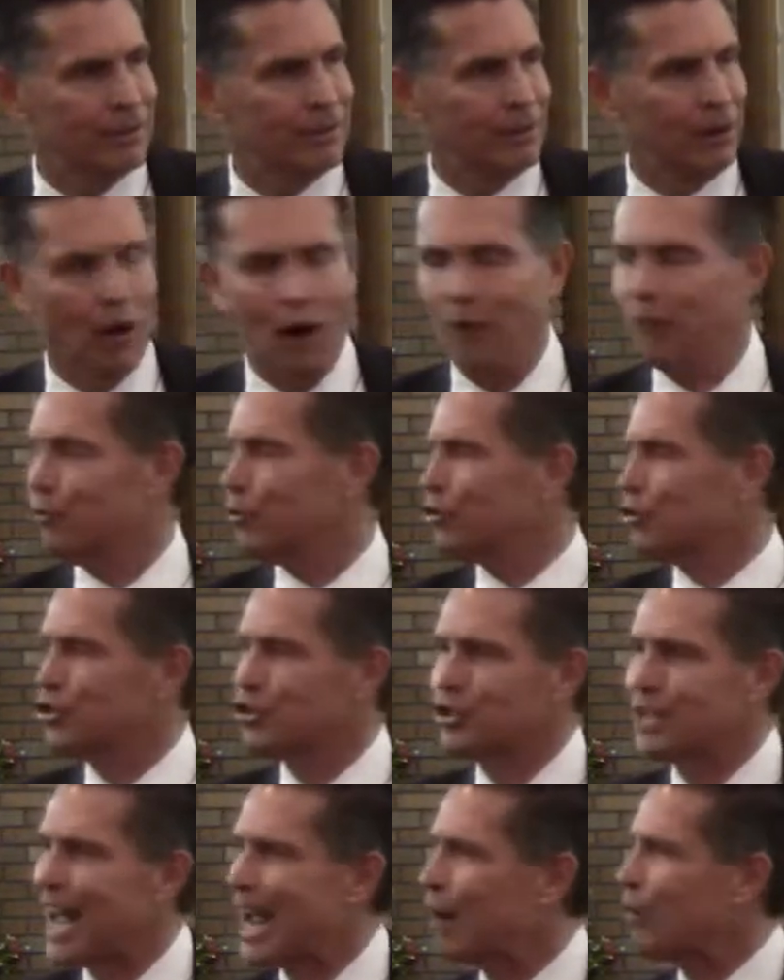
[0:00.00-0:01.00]
Offer
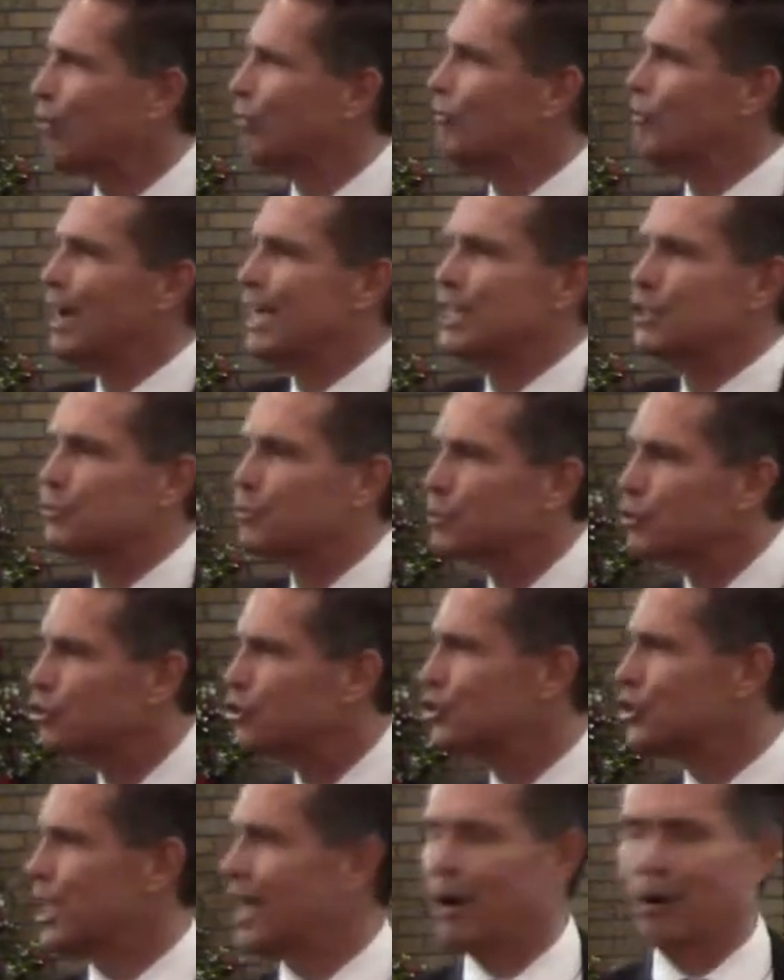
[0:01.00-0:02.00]
sacrifice for
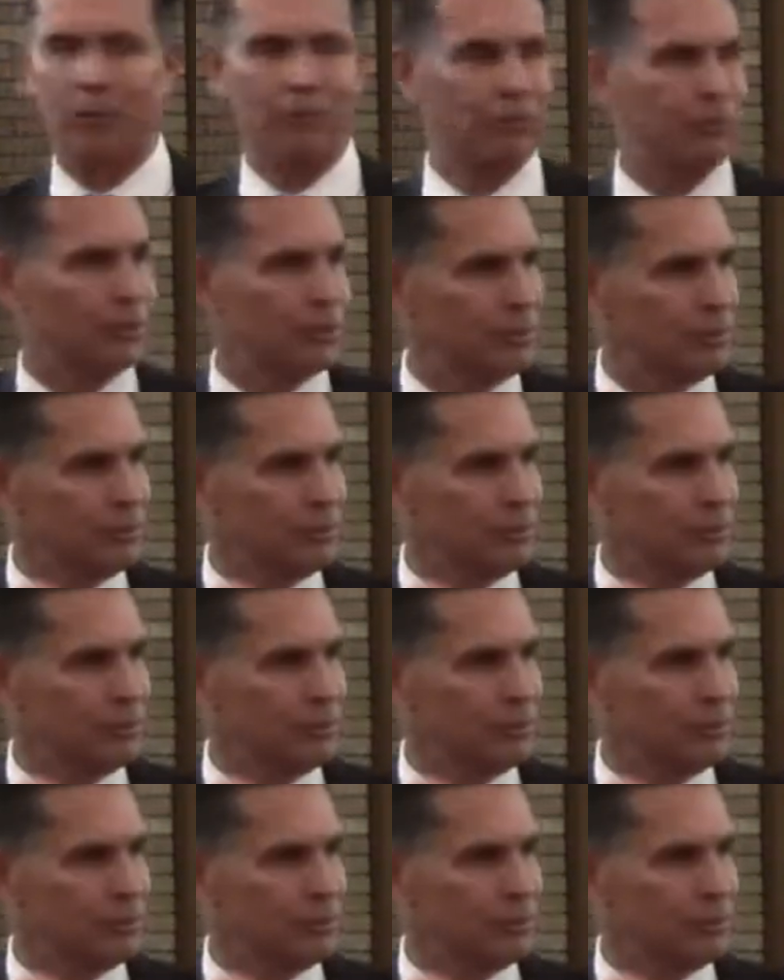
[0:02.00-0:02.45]
self.